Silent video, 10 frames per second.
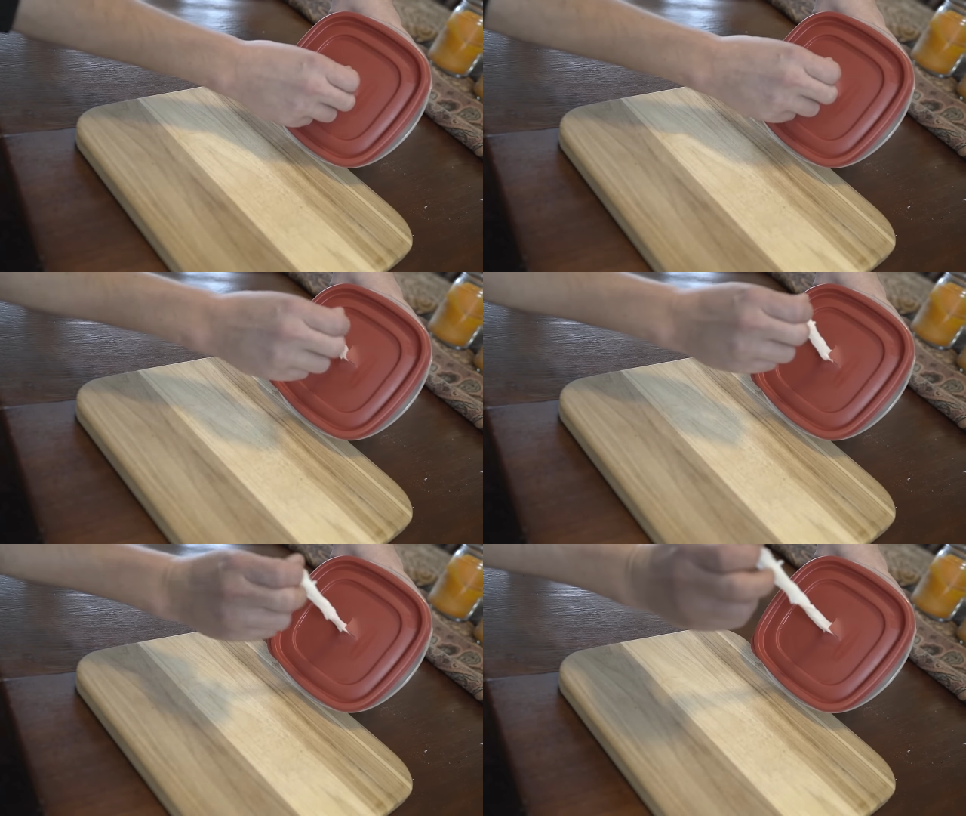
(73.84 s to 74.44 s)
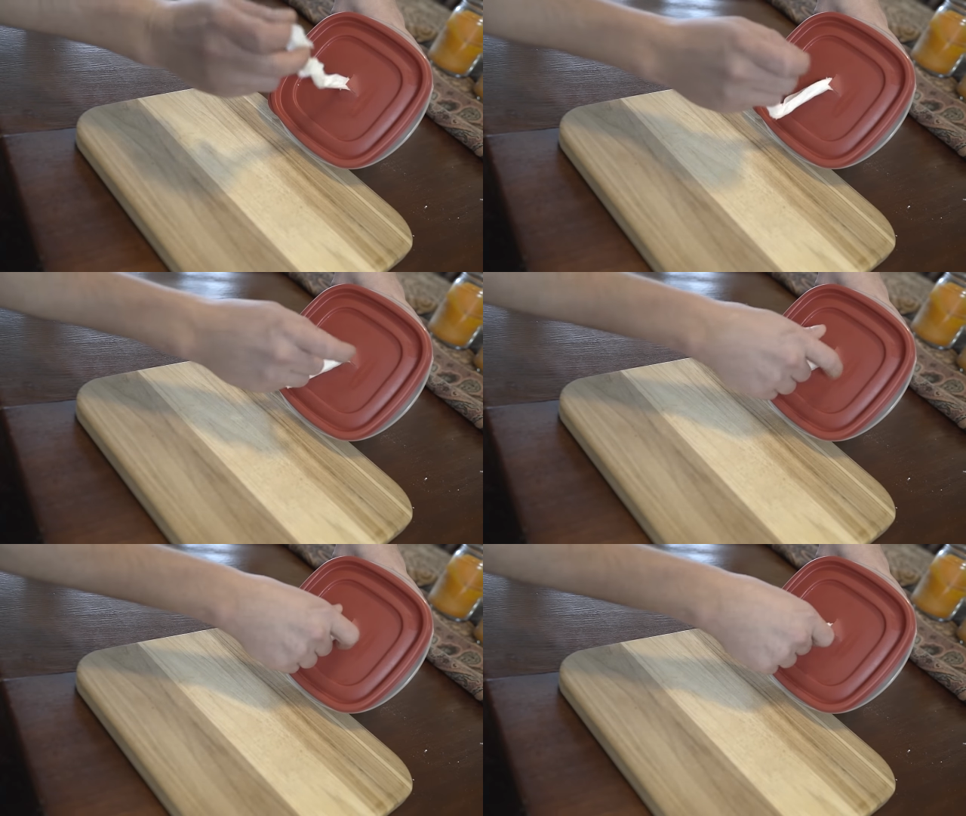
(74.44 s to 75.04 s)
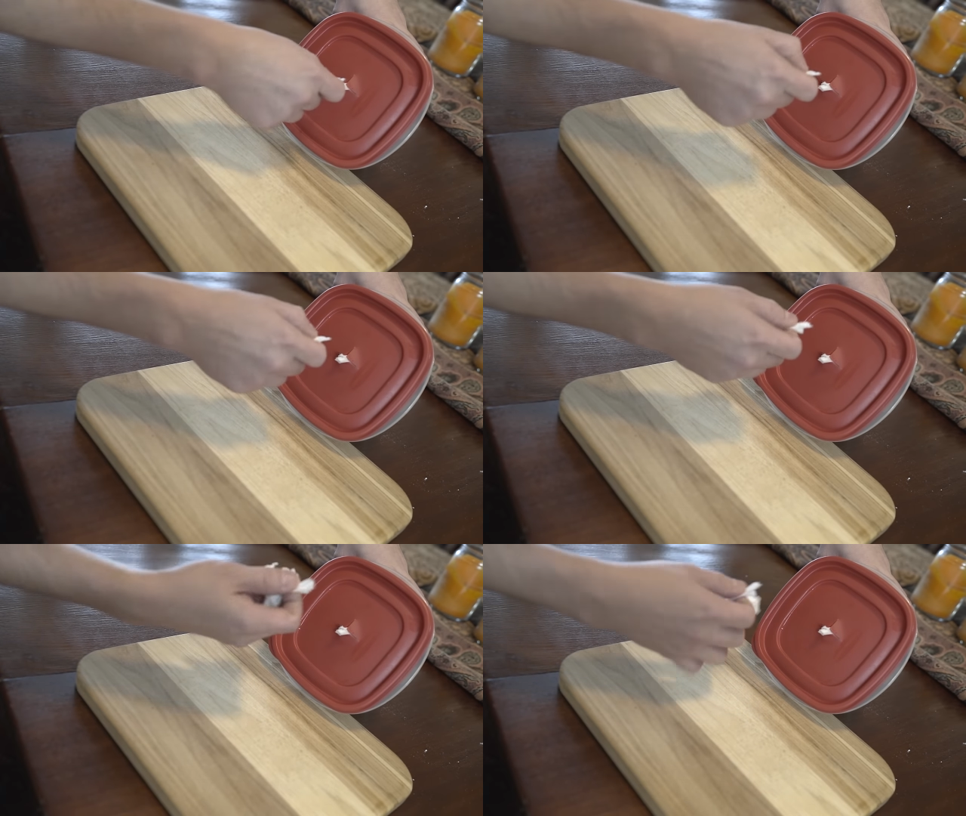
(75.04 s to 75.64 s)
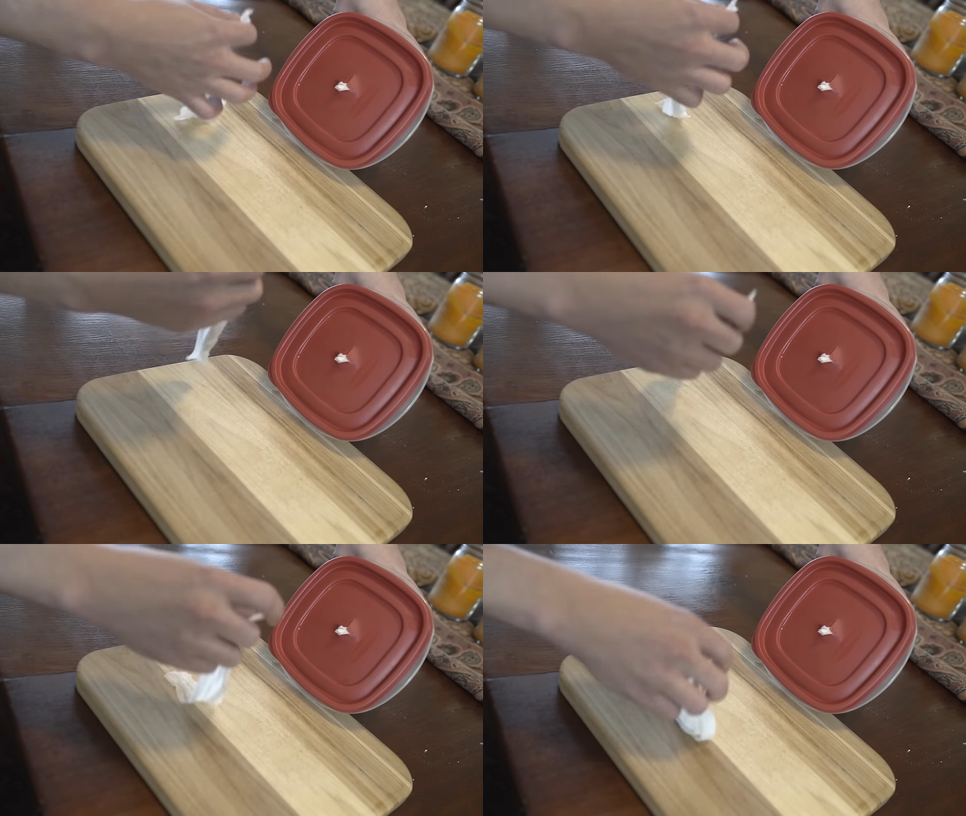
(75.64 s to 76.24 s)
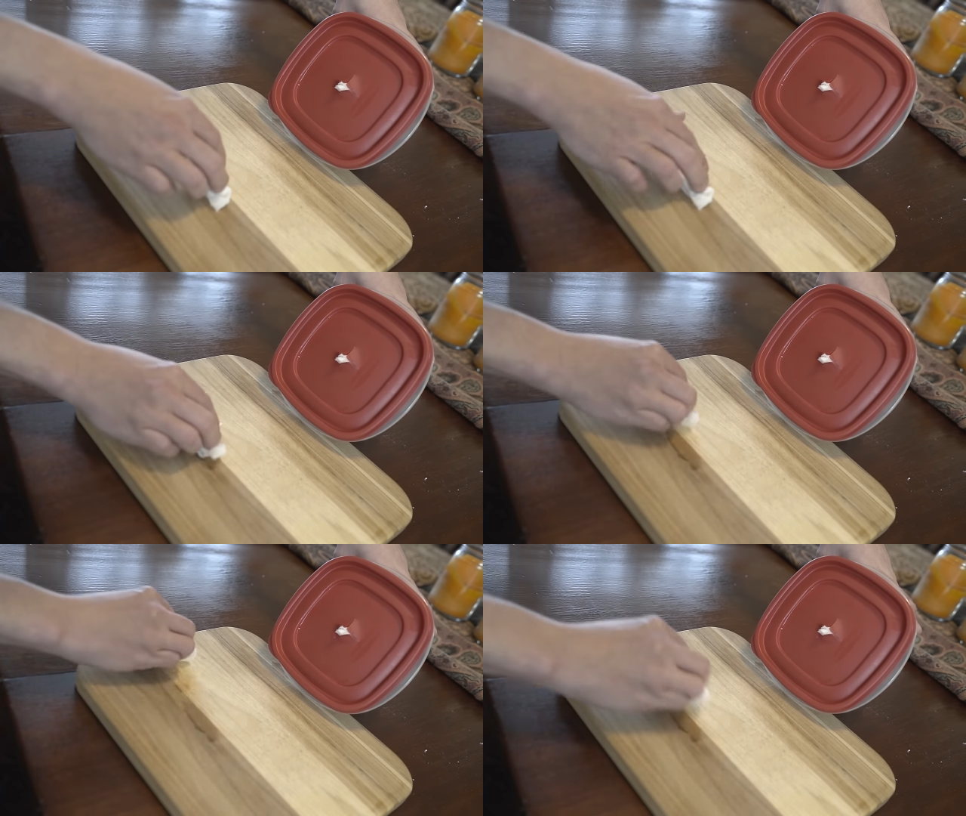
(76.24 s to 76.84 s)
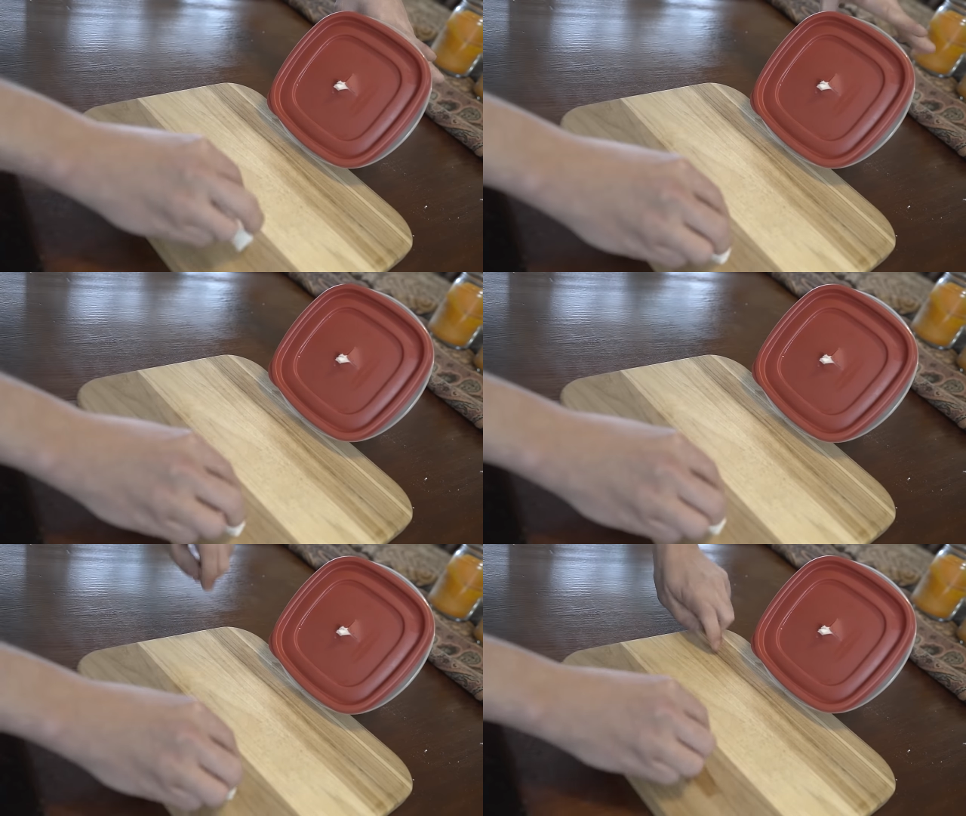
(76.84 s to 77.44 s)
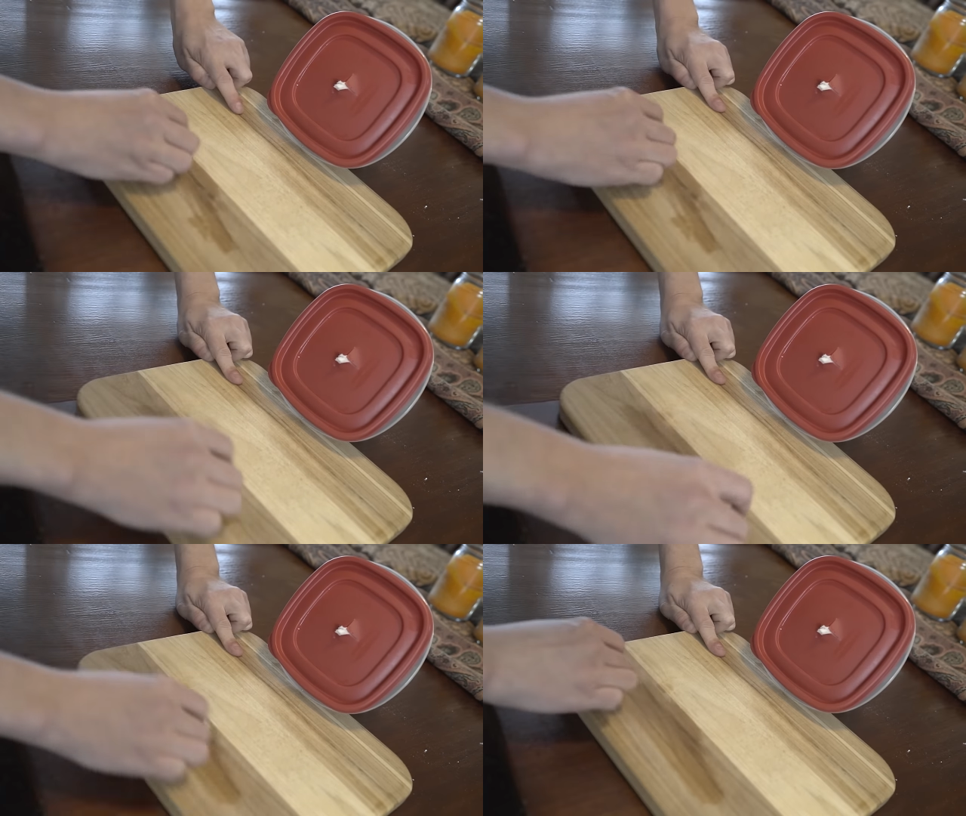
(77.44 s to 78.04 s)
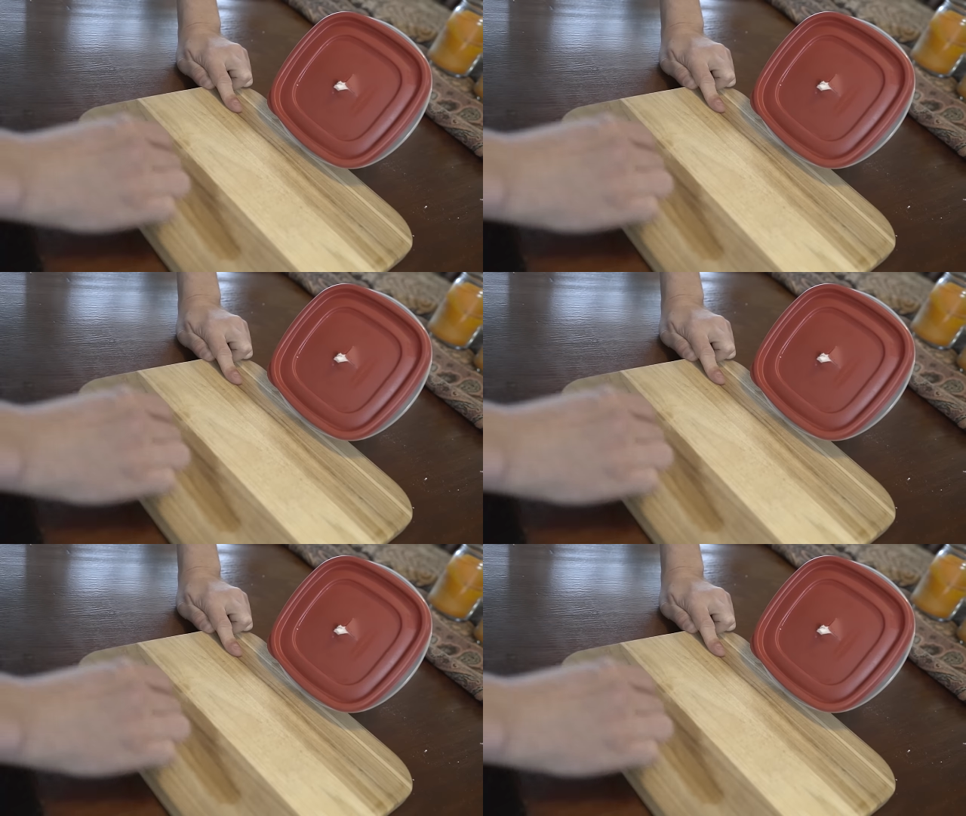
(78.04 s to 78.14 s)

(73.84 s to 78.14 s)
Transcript: No face is visible, so there are no lips to read.